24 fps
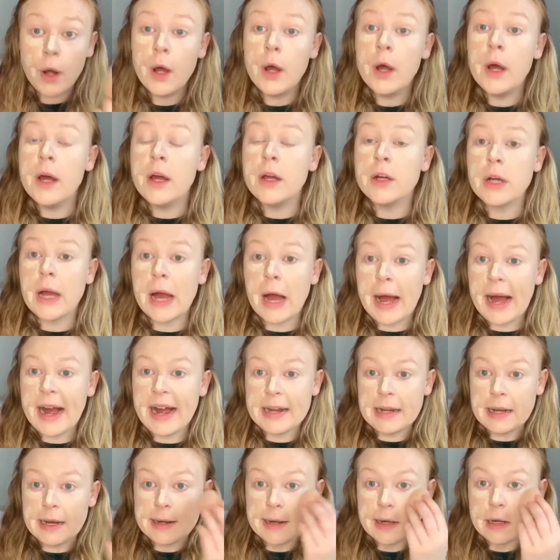highlight
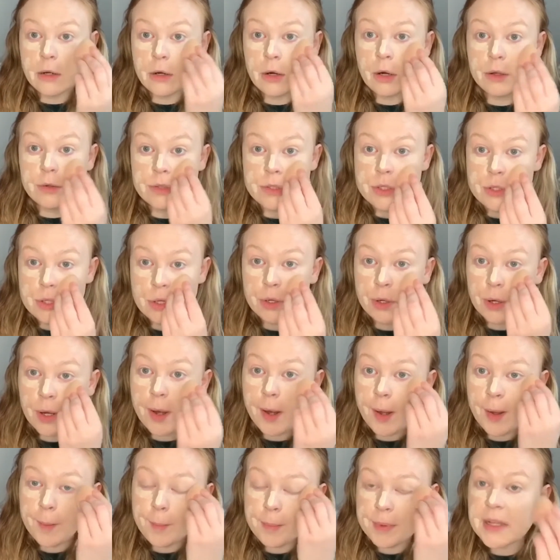and contour
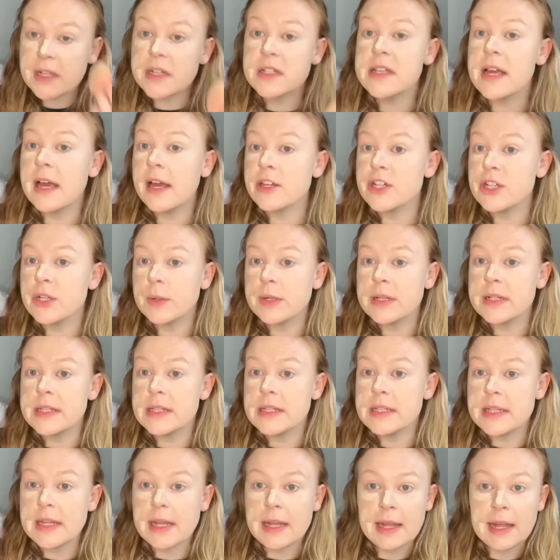because as you can
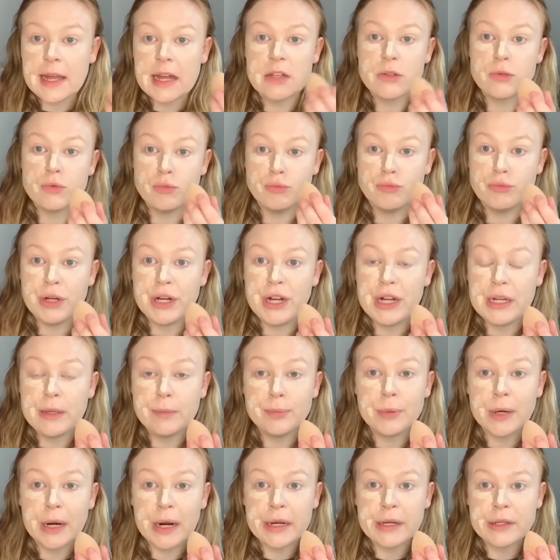see, it's really
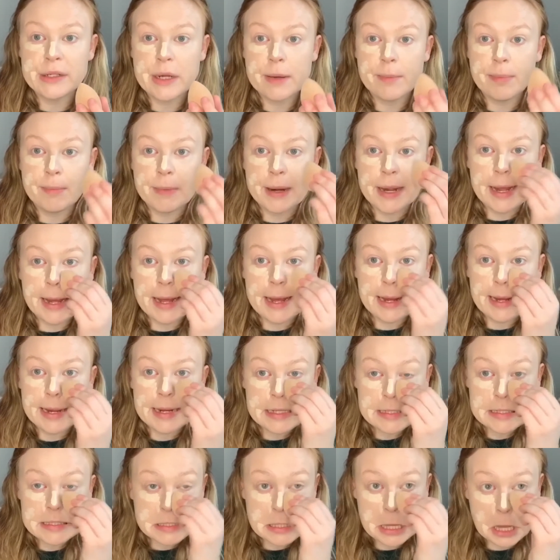brightened up my eyes.
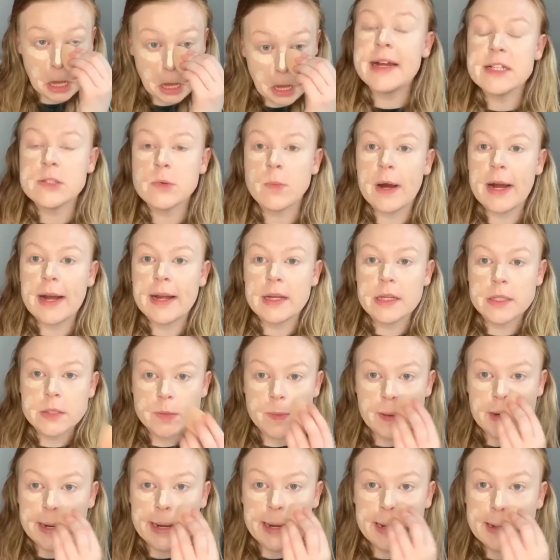That's why as
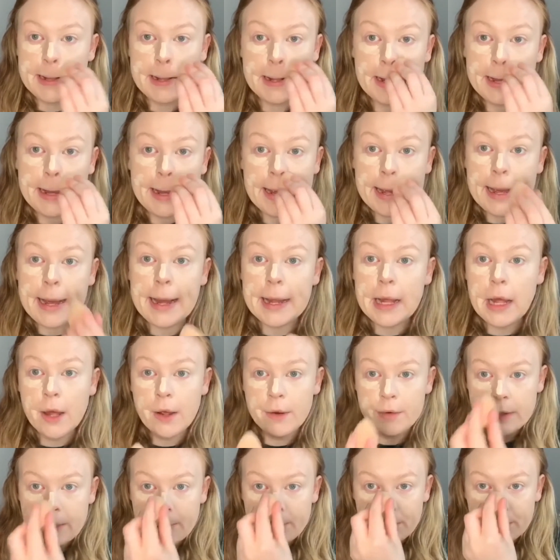well, I only
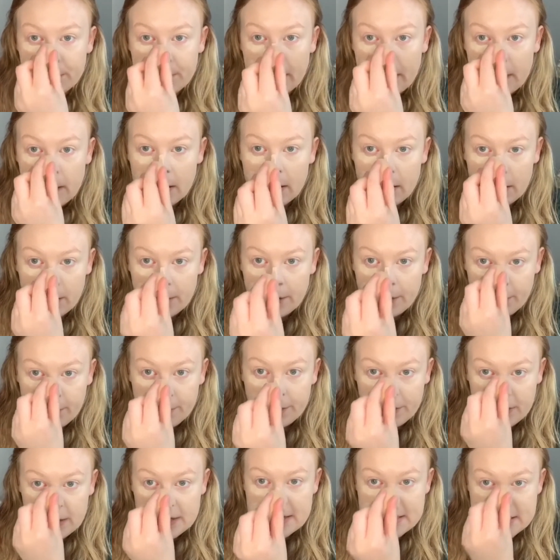put it on this
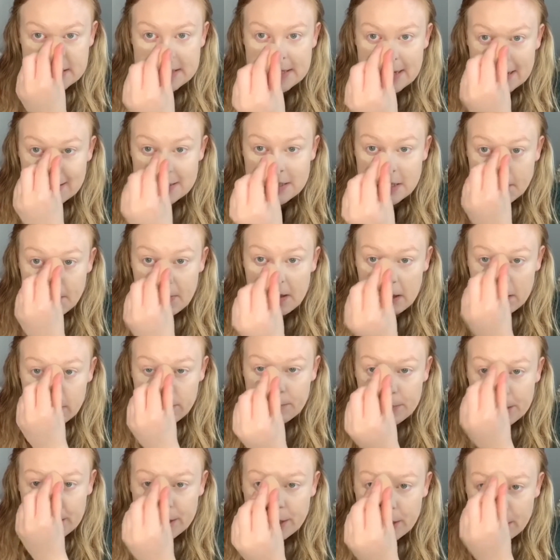center bit of my
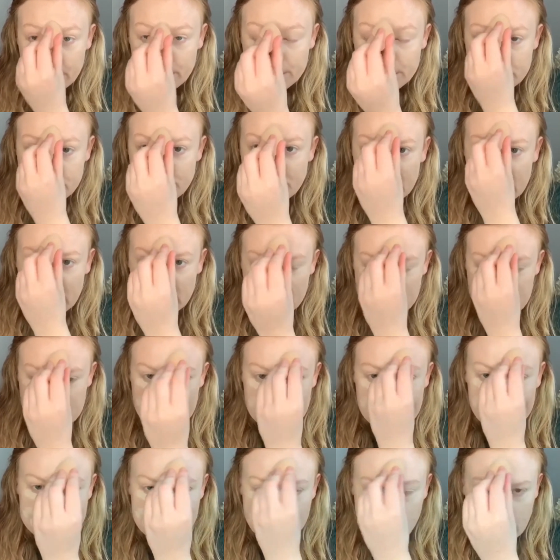nose because that is
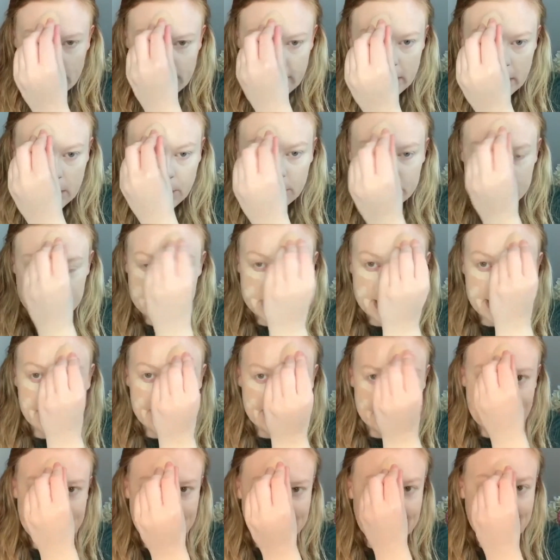where I want to
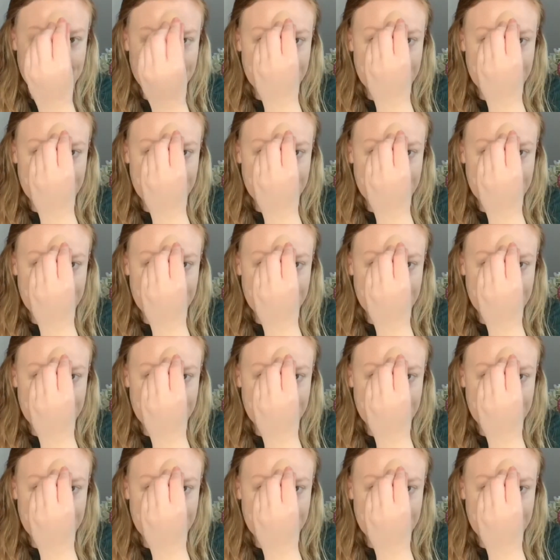highlight